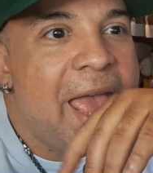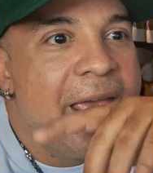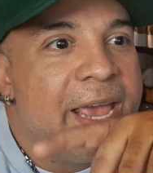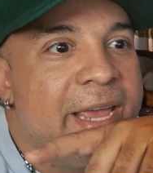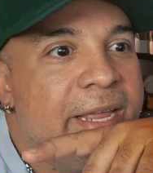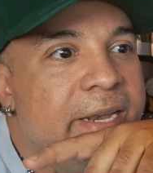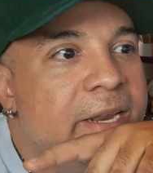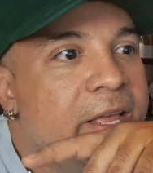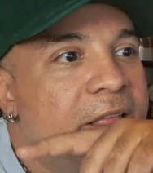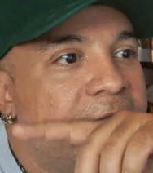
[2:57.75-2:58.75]
and
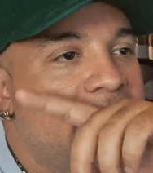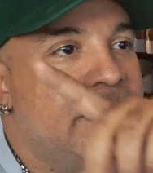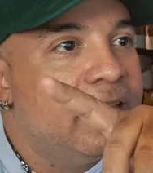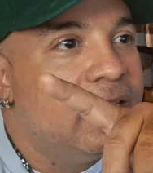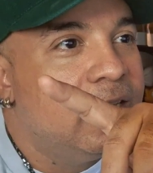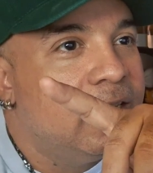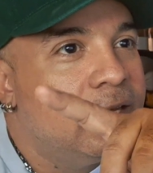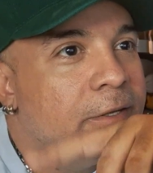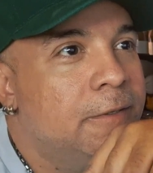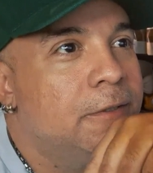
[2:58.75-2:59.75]
the